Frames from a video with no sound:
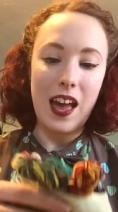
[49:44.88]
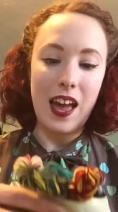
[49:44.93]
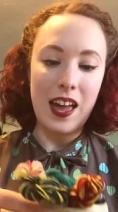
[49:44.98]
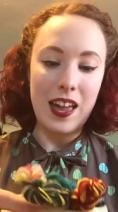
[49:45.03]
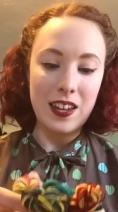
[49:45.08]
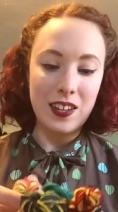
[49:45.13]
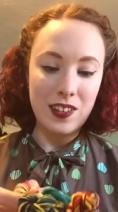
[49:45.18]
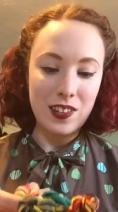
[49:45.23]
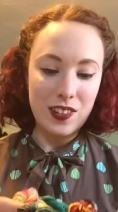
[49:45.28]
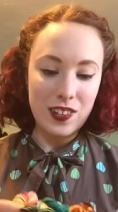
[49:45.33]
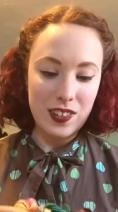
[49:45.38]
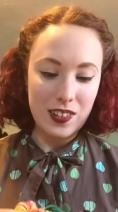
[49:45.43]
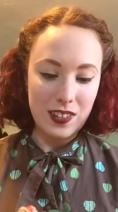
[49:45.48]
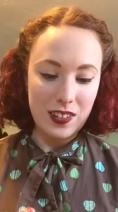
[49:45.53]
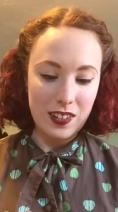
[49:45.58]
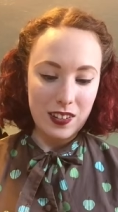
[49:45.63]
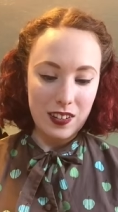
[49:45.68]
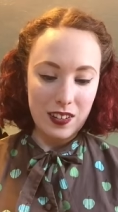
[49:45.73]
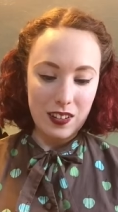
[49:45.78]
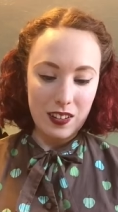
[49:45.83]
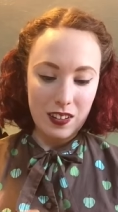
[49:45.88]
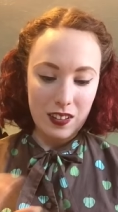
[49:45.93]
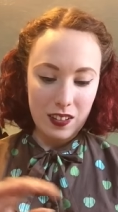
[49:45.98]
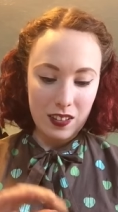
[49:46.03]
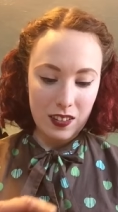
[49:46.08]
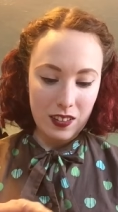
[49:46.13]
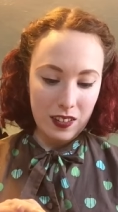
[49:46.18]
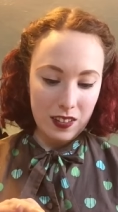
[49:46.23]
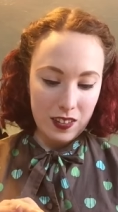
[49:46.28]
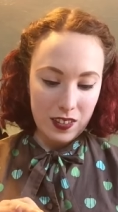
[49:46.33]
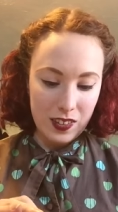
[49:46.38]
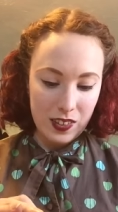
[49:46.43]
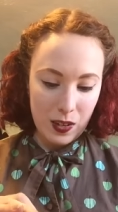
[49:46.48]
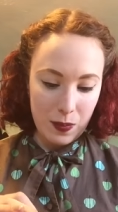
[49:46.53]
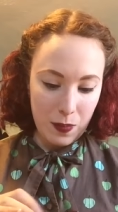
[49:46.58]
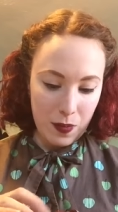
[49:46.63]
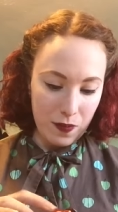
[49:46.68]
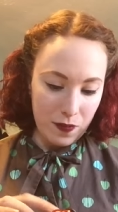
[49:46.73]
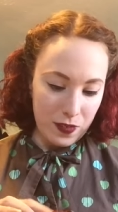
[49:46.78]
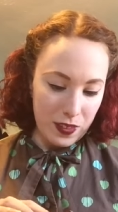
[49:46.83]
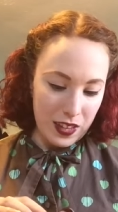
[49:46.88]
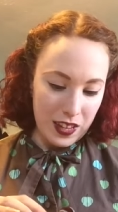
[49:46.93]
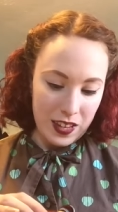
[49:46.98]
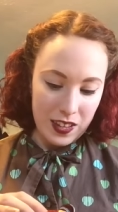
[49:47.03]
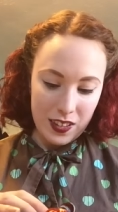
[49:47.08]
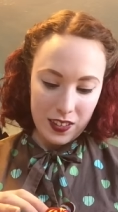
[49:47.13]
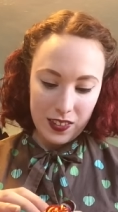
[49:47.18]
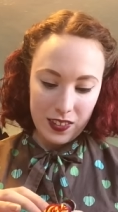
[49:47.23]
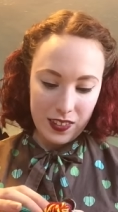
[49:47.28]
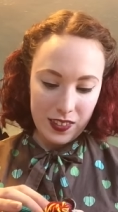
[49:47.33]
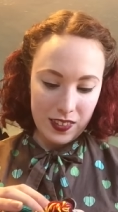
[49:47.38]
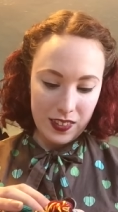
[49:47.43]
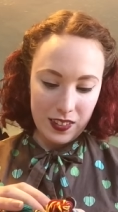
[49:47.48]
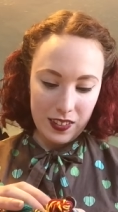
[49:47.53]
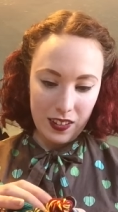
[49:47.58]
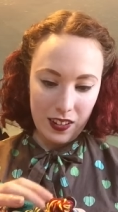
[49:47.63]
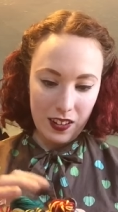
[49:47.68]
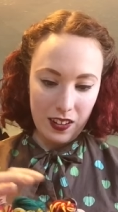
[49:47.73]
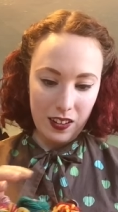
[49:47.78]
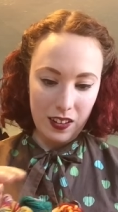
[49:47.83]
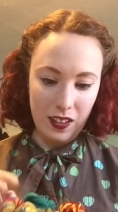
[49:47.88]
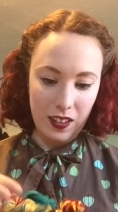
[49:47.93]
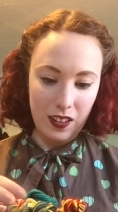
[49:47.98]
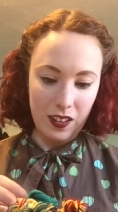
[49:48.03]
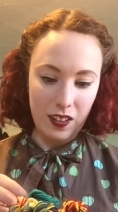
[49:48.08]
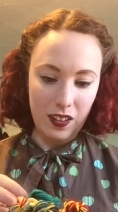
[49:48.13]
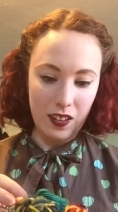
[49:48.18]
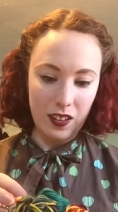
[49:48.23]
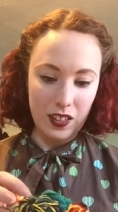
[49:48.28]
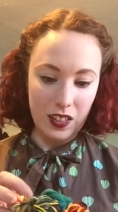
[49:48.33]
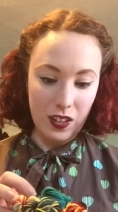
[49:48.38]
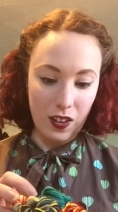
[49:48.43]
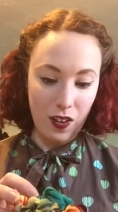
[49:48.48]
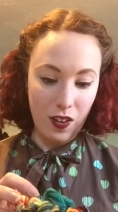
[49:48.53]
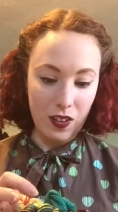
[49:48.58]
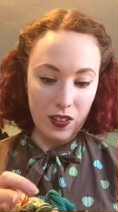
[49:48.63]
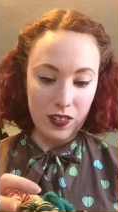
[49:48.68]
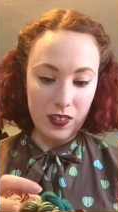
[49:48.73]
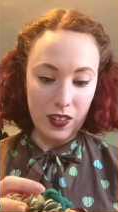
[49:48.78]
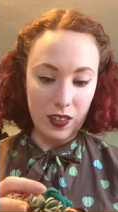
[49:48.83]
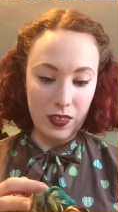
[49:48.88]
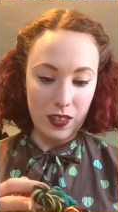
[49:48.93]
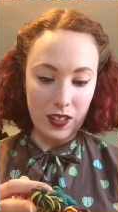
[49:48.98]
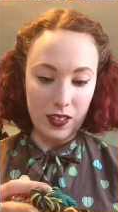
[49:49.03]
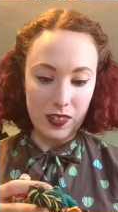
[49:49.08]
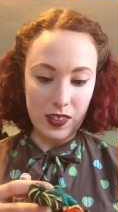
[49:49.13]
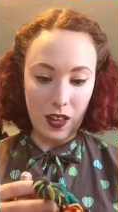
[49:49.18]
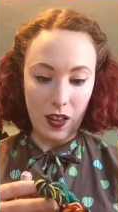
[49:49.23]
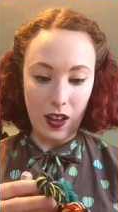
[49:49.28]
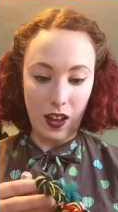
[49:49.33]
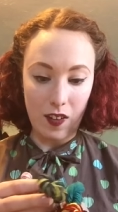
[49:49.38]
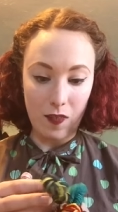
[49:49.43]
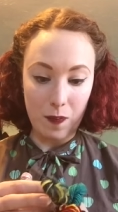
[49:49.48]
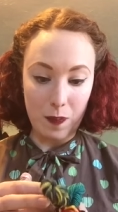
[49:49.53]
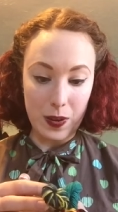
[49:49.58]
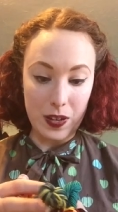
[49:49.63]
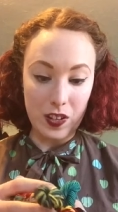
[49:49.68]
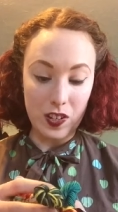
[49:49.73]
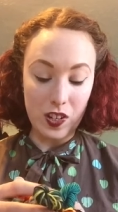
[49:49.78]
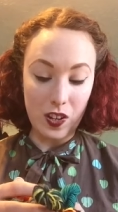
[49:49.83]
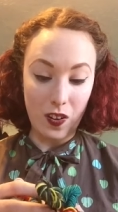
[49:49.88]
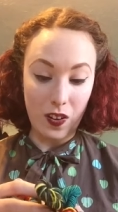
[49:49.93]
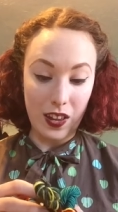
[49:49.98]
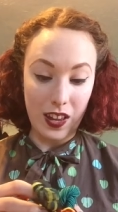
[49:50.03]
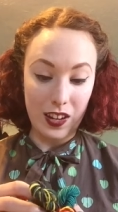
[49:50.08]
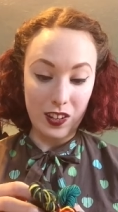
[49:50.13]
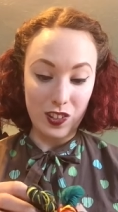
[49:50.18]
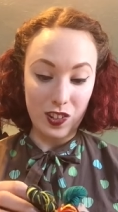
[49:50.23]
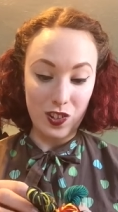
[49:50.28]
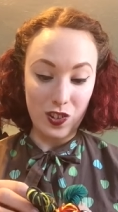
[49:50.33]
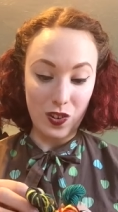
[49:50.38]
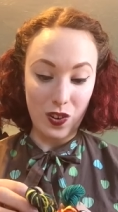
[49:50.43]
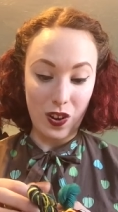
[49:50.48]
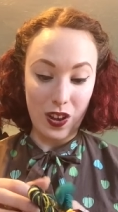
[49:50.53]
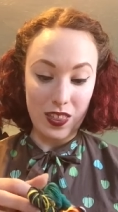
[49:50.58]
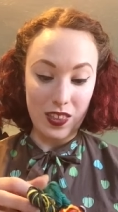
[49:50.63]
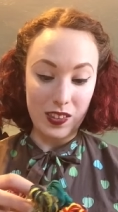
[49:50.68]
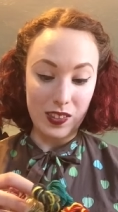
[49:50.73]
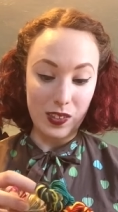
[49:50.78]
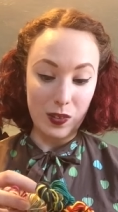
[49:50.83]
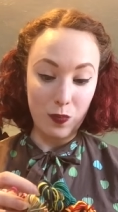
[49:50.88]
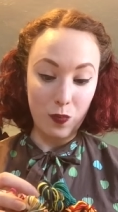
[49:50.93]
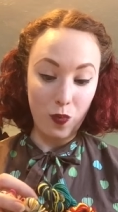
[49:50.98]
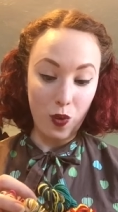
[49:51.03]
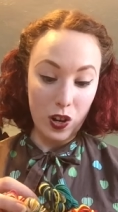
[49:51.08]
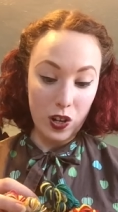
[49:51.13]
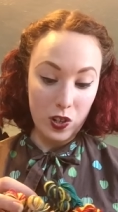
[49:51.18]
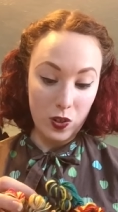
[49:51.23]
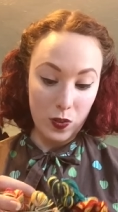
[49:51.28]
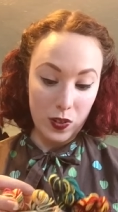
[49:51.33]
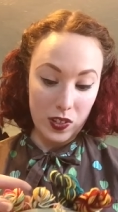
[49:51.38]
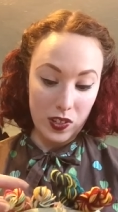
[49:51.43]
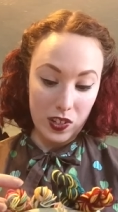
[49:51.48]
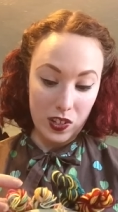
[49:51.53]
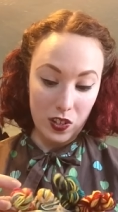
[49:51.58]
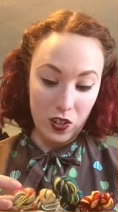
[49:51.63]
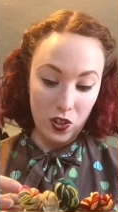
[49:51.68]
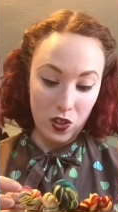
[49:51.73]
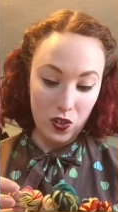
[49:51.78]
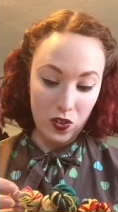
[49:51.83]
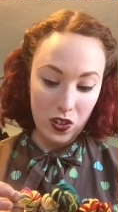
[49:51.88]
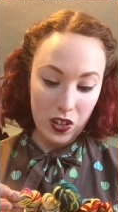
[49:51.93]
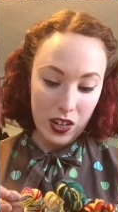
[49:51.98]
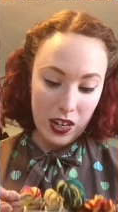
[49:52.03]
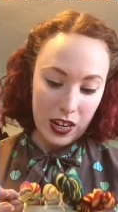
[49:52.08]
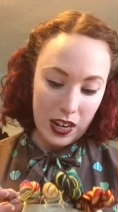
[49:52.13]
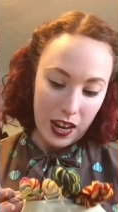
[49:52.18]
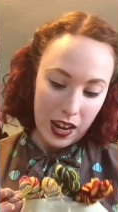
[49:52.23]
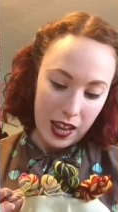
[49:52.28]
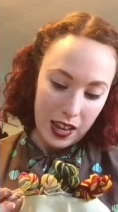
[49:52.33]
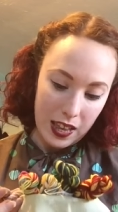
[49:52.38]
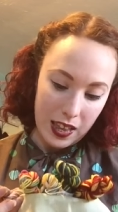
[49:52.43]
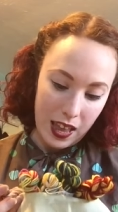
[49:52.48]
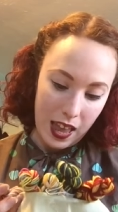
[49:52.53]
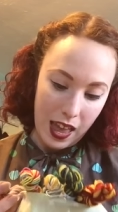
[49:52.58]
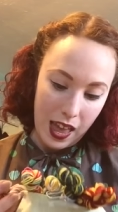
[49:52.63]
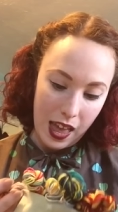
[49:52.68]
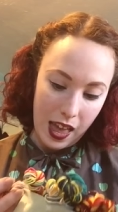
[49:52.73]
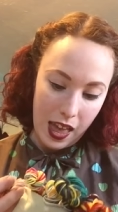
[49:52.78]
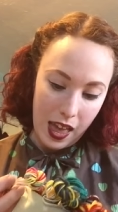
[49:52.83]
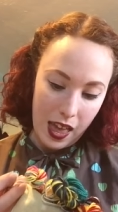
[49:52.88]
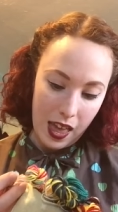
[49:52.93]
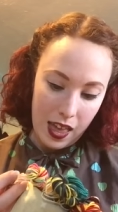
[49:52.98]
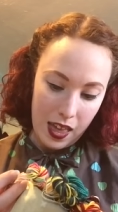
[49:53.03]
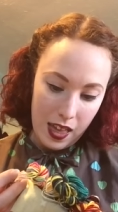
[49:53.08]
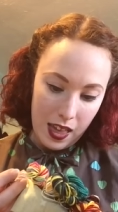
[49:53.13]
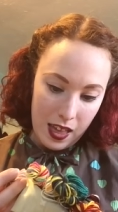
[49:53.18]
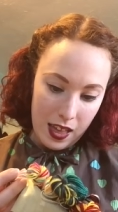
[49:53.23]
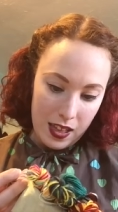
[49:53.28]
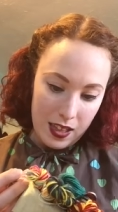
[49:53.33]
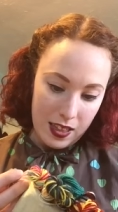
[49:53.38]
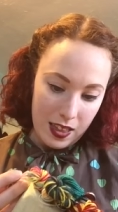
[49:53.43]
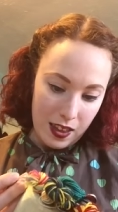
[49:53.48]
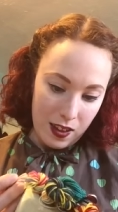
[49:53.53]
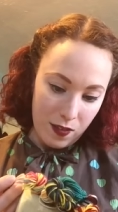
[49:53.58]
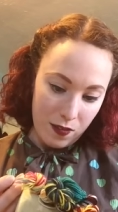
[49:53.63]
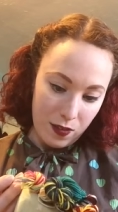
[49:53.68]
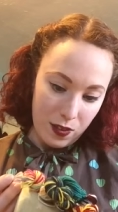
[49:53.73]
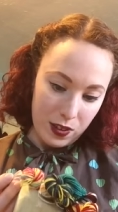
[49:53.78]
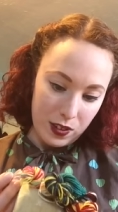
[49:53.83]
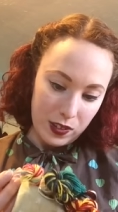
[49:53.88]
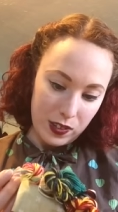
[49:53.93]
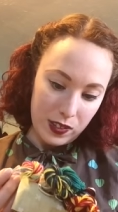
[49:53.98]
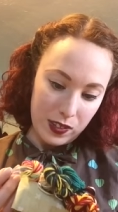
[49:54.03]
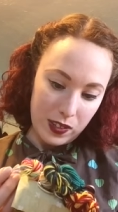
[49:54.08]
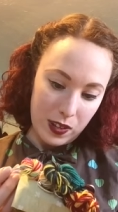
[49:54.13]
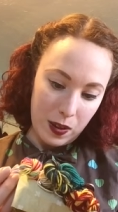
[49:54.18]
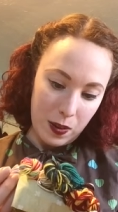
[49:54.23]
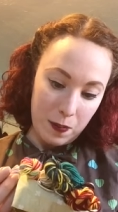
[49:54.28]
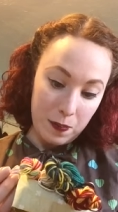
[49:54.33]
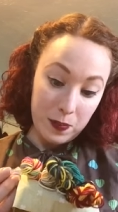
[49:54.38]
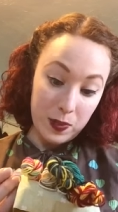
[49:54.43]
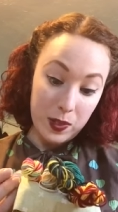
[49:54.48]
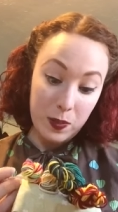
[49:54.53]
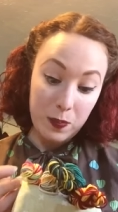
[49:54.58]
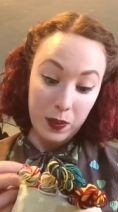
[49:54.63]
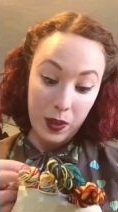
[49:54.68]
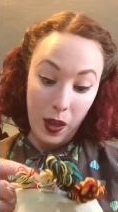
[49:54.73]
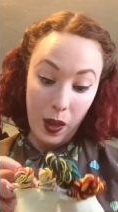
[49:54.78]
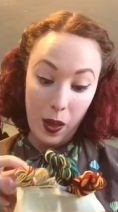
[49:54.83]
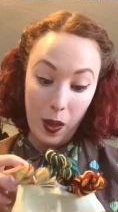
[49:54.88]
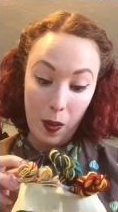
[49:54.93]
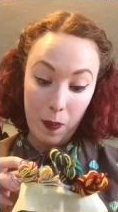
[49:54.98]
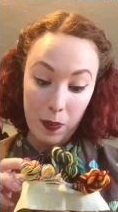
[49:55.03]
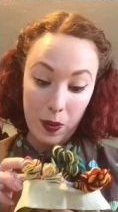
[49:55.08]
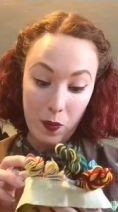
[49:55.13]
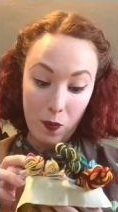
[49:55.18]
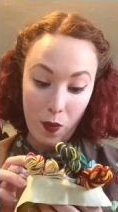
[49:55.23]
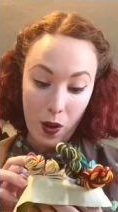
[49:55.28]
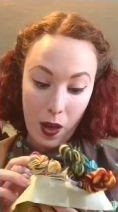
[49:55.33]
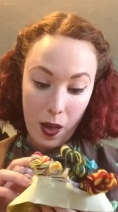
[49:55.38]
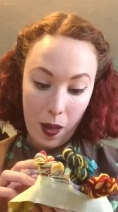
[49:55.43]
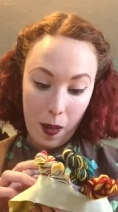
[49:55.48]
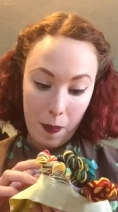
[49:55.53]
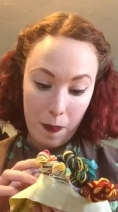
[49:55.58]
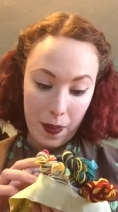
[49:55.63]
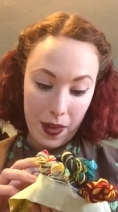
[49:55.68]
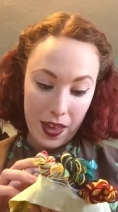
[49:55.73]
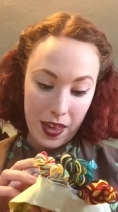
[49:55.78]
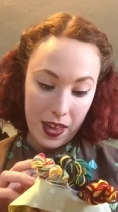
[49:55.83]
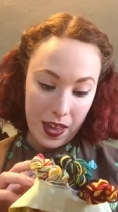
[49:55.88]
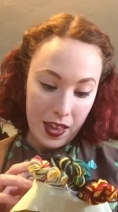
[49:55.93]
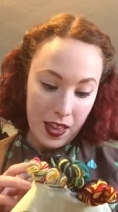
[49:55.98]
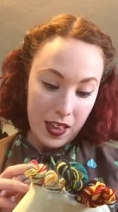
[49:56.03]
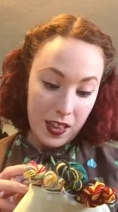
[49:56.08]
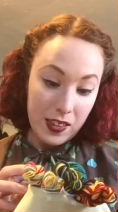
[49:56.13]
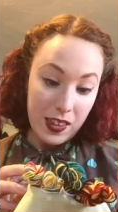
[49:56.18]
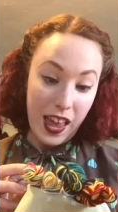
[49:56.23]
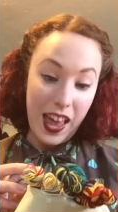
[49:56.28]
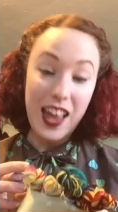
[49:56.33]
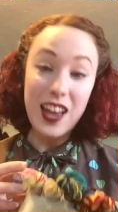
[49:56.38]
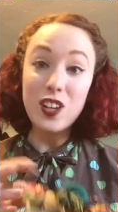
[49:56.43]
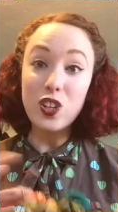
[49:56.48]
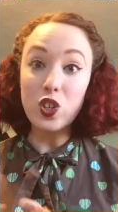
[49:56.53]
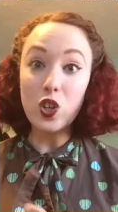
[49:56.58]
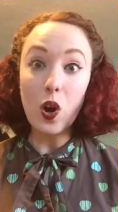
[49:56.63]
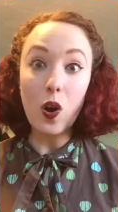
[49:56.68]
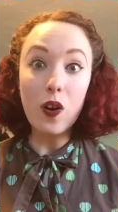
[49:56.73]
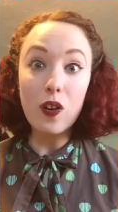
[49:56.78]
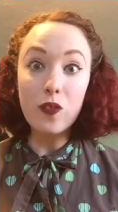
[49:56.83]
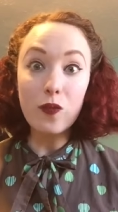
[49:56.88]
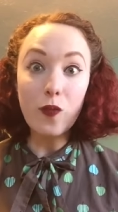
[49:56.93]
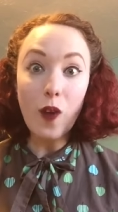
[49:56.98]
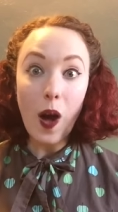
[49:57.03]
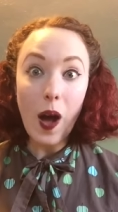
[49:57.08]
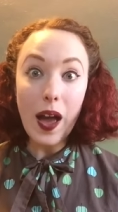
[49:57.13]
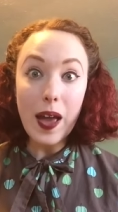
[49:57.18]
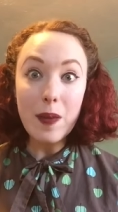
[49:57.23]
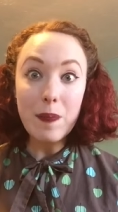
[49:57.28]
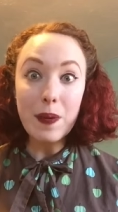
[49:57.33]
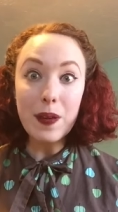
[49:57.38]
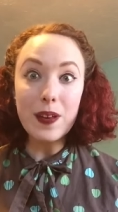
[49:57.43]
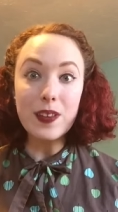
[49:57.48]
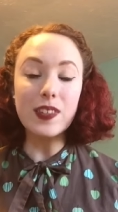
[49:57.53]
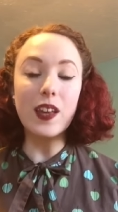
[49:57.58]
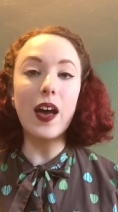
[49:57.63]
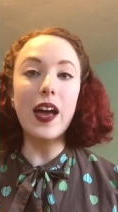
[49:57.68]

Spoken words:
And some of these yarns are things that I have been dying to try. There's some One Twisted Tree in there. There was some Kirby Werby, hedgehog fibres.